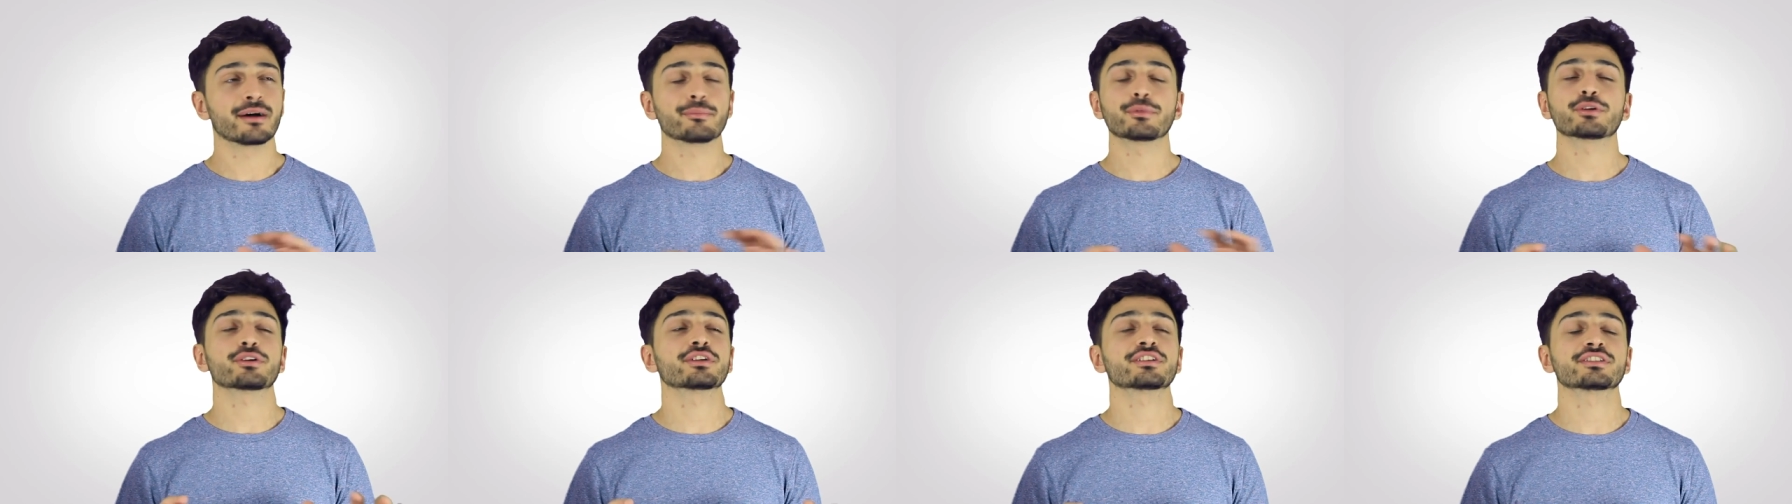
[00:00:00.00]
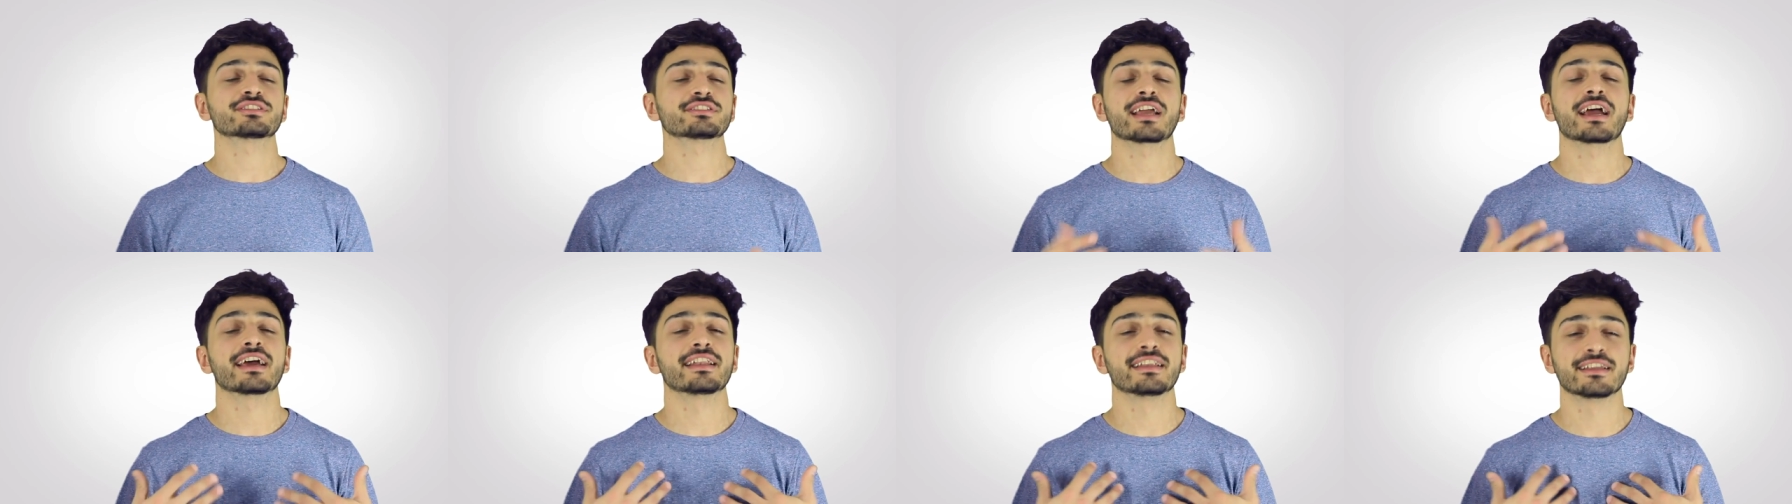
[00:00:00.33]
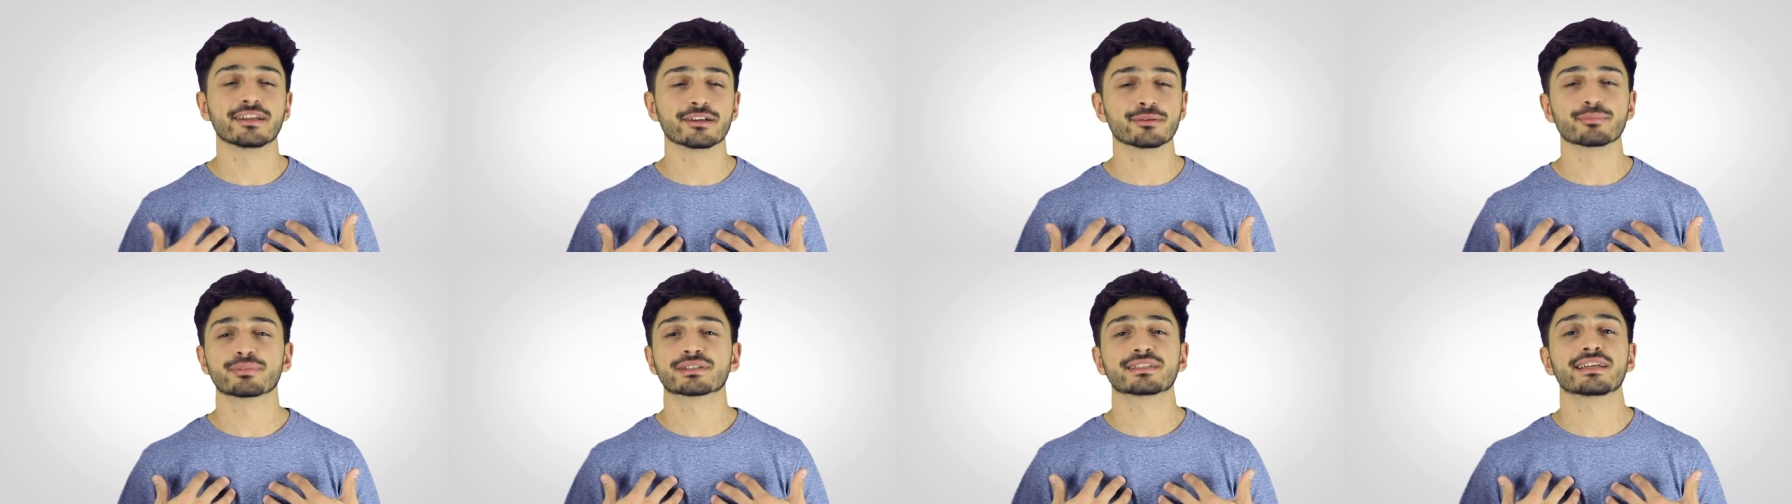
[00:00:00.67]
I'm not going to stand
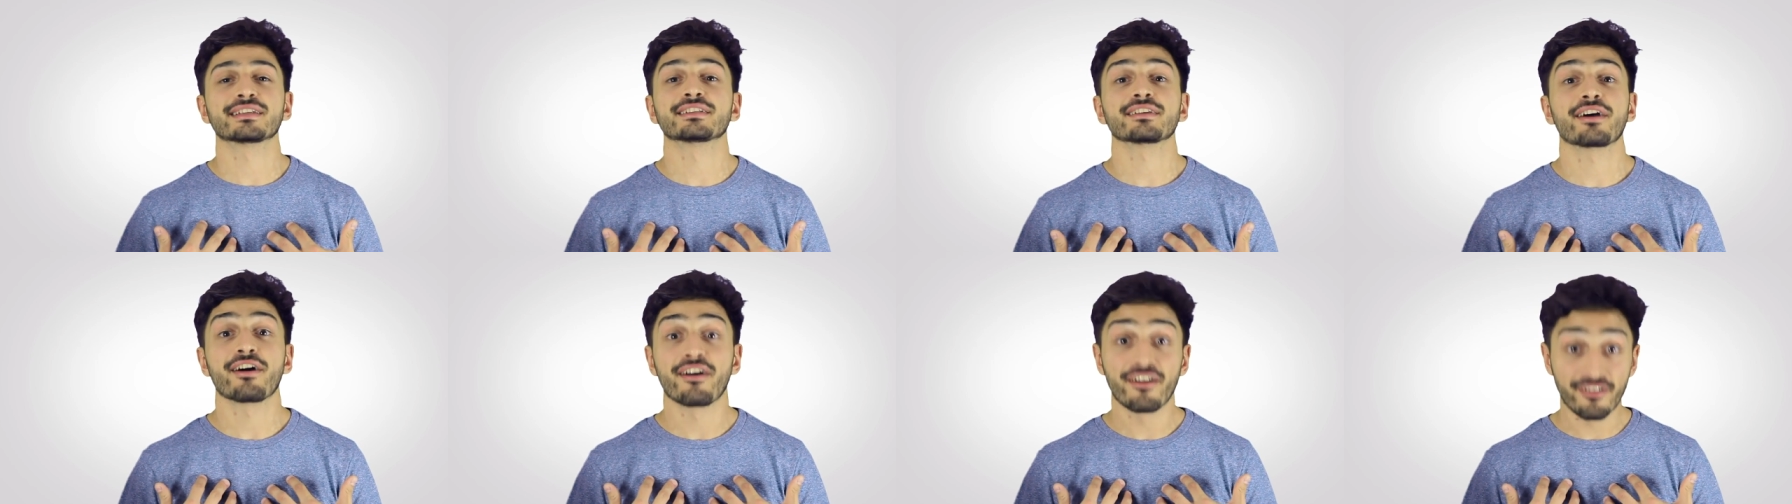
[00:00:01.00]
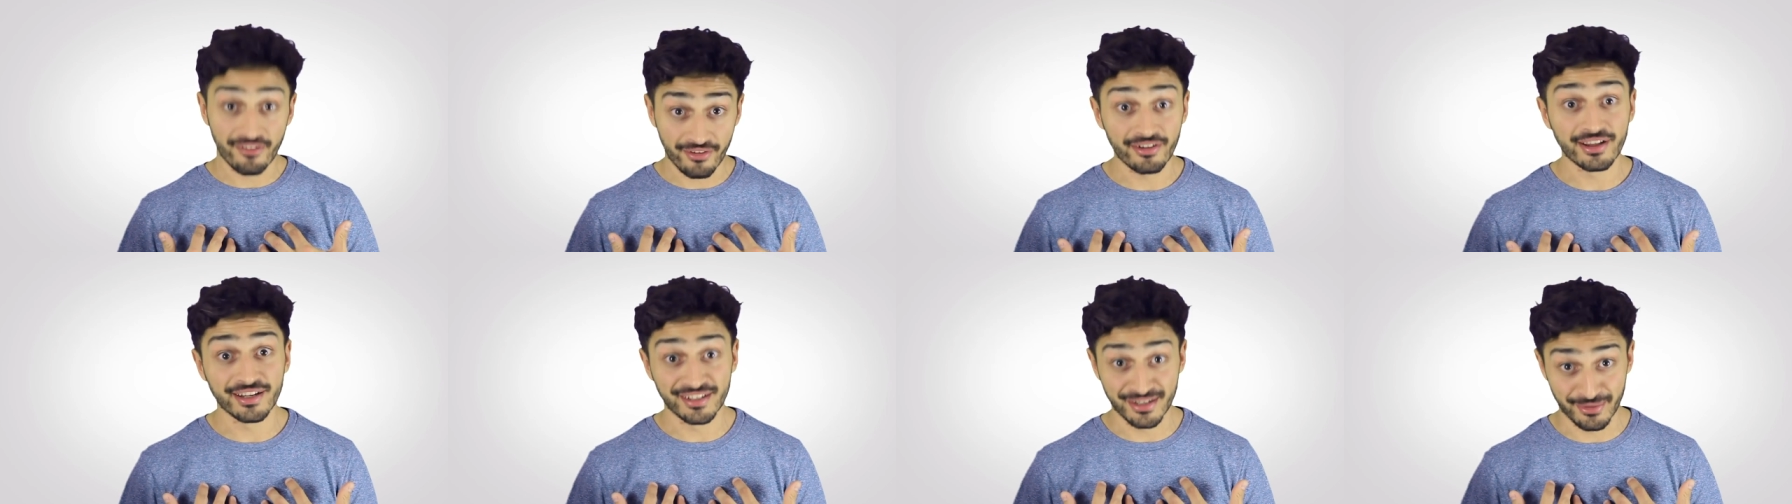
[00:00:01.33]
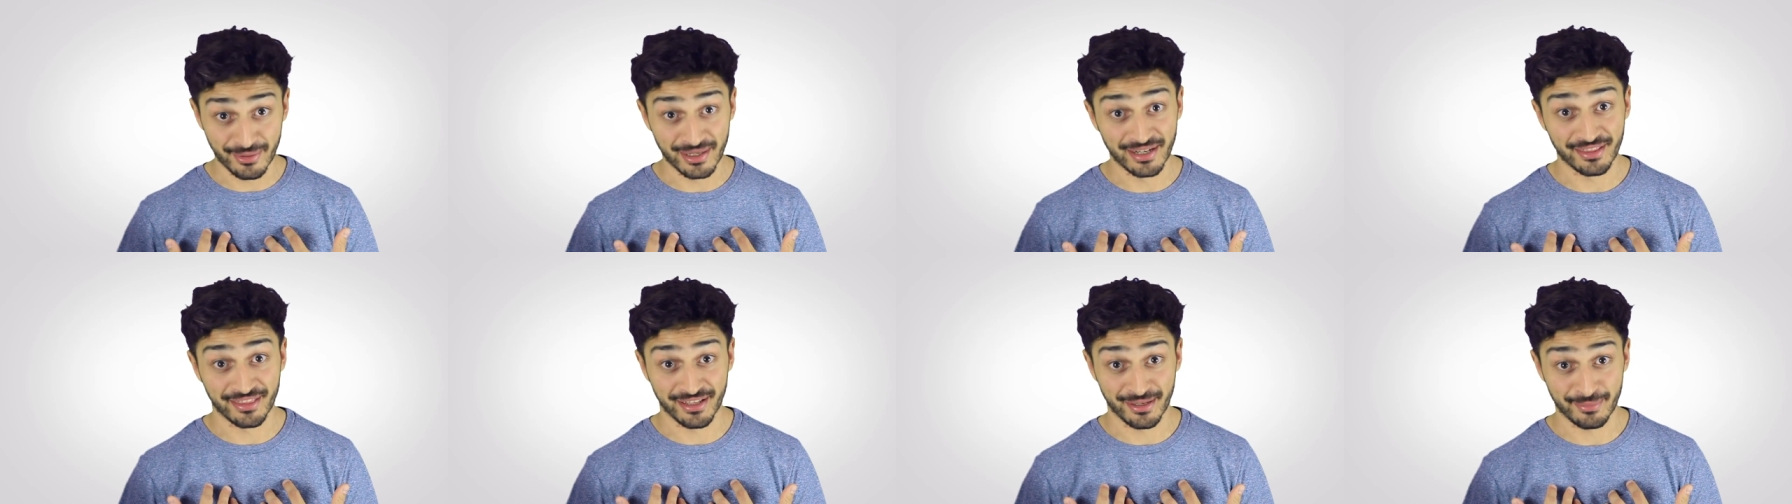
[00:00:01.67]
here and pretend I
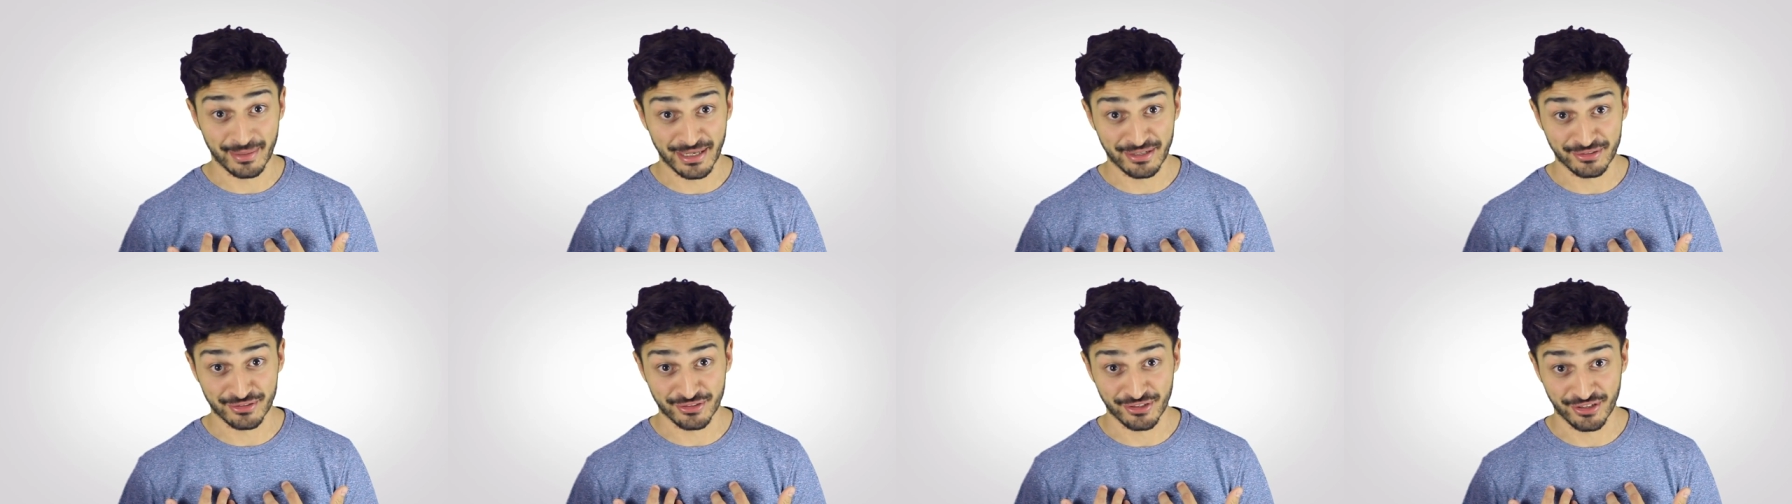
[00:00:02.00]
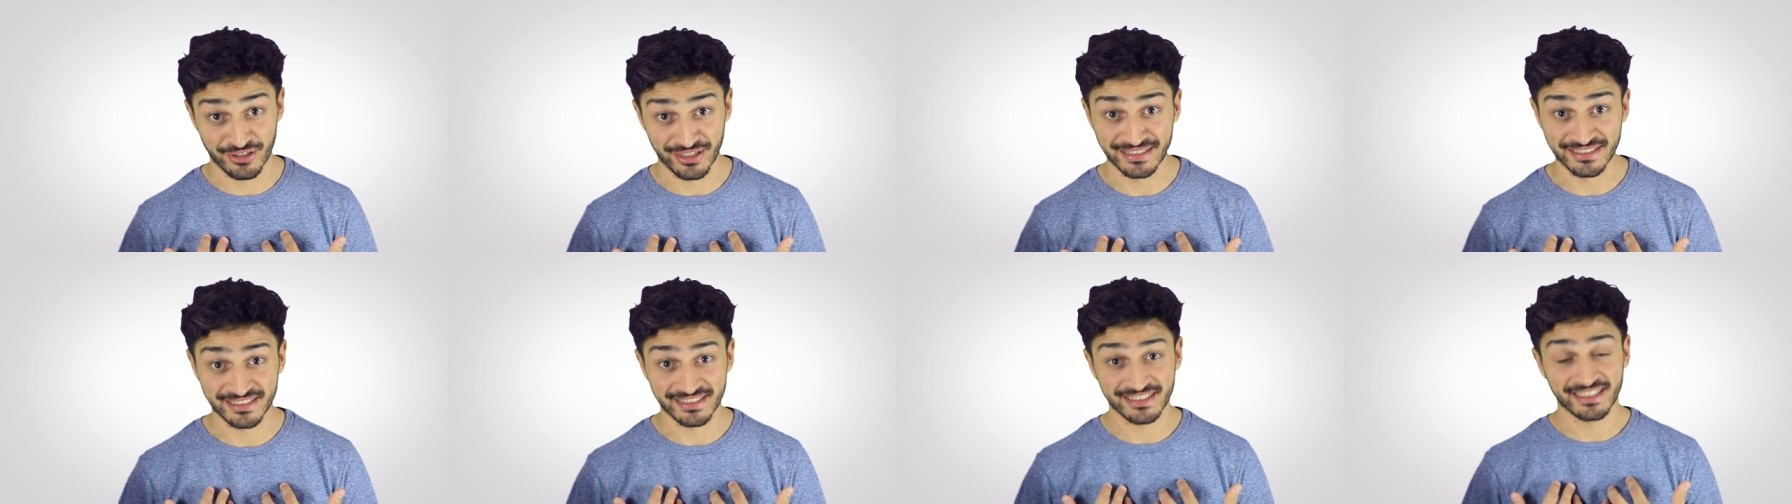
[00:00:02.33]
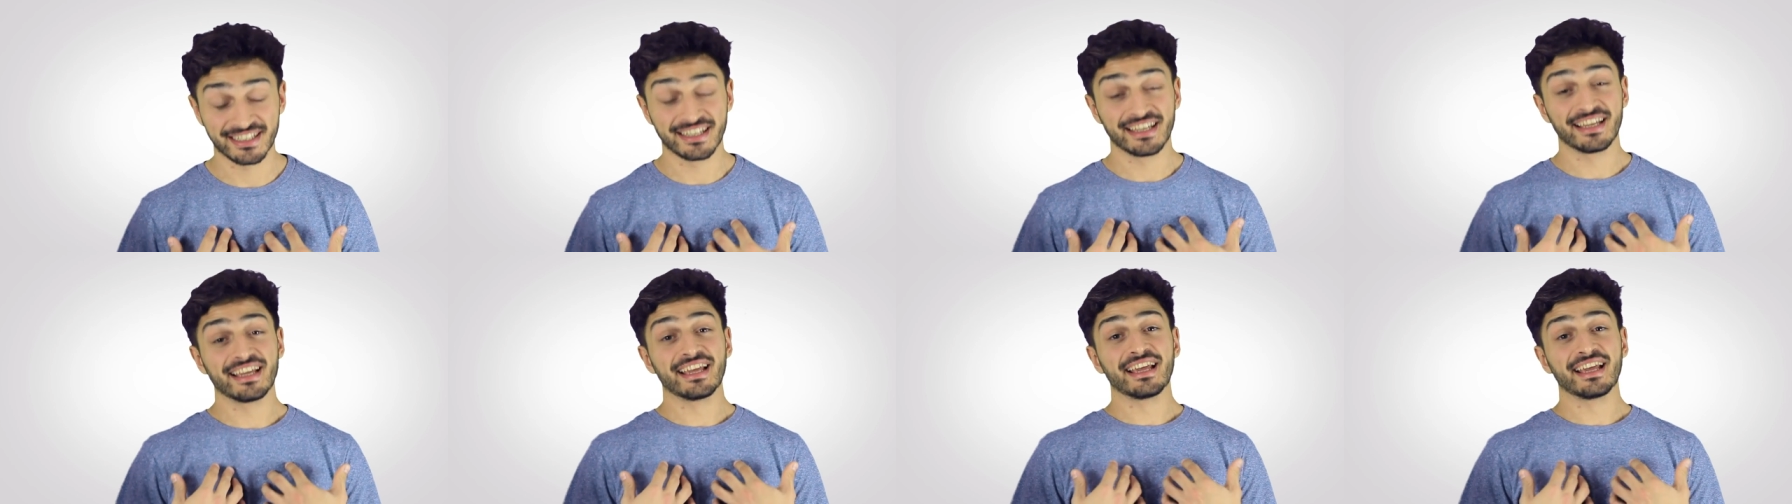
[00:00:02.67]
know anything about science.